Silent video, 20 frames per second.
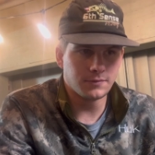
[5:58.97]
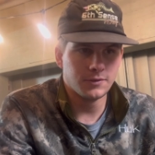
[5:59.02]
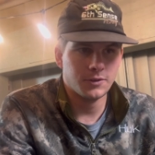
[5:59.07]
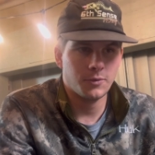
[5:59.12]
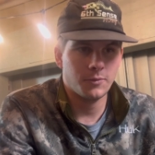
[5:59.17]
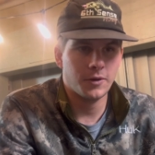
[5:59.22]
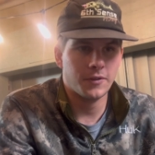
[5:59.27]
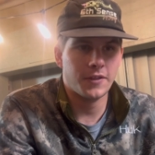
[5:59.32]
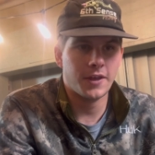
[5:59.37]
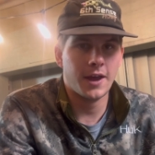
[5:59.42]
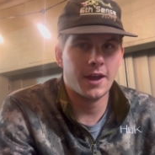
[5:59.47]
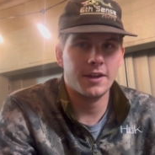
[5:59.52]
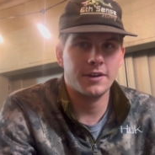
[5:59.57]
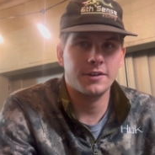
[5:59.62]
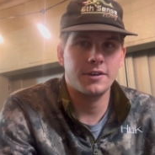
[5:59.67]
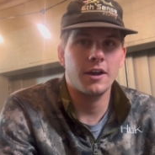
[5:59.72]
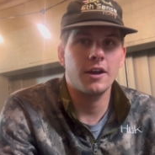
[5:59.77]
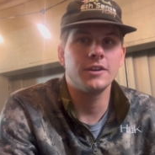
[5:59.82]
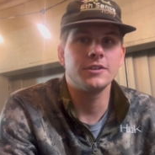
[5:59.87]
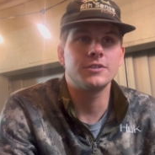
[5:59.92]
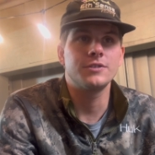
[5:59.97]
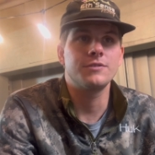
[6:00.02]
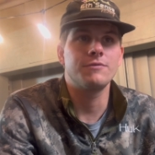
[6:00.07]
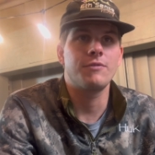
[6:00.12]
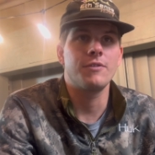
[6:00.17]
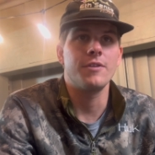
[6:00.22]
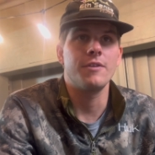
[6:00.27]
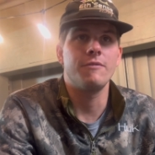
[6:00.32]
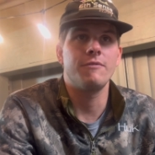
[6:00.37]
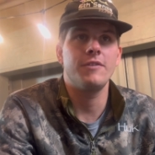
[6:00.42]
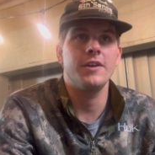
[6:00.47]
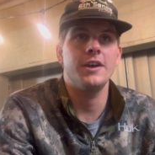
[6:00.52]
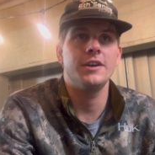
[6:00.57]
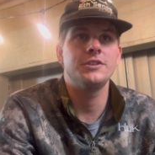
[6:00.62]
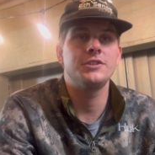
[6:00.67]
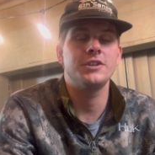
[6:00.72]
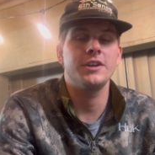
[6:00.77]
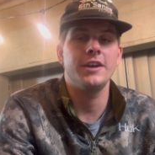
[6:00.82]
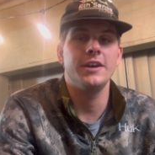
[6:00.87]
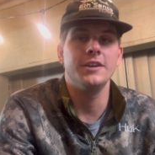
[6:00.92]
what that does for the
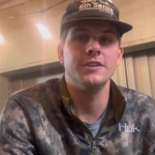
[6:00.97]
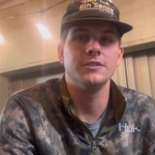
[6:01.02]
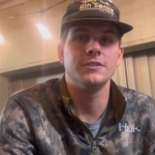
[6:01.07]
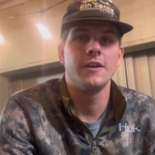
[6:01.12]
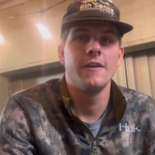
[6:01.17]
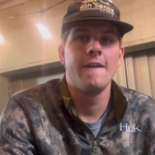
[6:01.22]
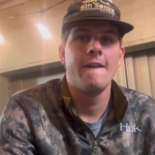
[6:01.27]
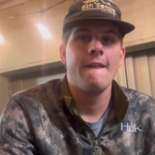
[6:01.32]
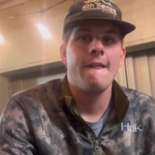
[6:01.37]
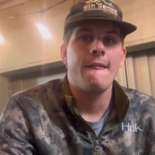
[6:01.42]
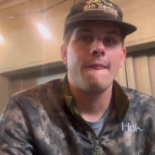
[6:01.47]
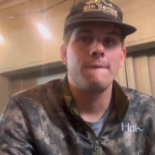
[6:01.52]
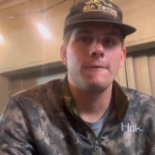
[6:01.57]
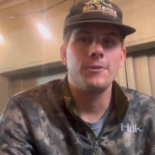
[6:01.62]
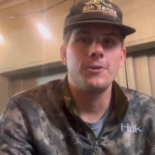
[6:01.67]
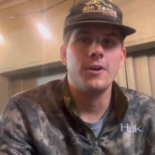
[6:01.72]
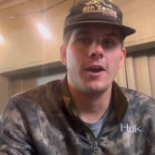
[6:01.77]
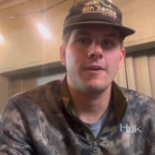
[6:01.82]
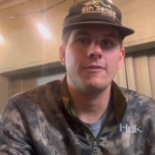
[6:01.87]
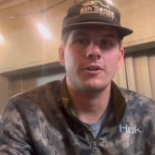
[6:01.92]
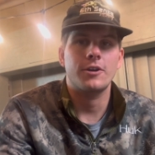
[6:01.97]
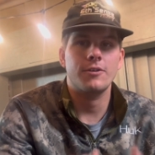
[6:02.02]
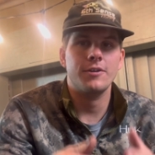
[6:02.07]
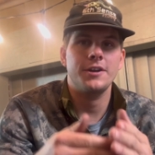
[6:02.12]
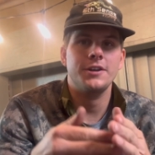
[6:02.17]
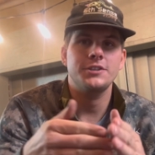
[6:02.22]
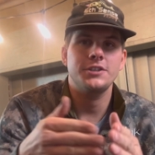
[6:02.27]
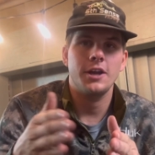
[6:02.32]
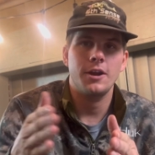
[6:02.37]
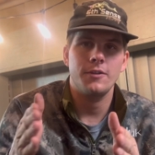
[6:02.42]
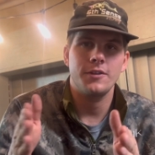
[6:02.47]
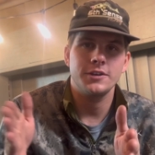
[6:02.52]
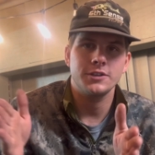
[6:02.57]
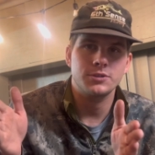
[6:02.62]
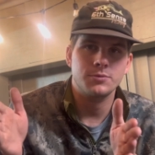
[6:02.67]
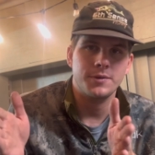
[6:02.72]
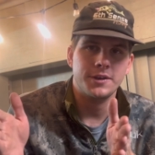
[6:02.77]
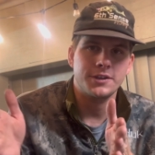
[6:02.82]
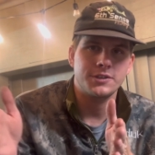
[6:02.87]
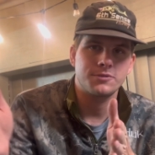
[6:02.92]
fish is when you have a creek channel that
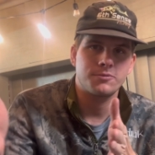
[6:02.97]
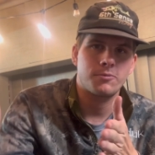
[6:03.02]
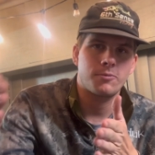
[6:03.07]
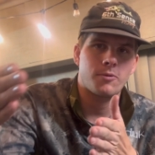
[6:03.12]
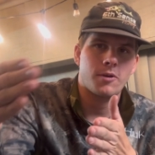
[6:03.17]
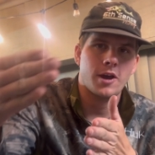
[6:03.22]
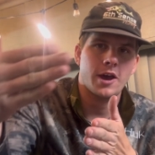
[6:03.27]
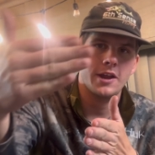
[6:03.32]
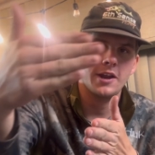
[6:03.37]
swings right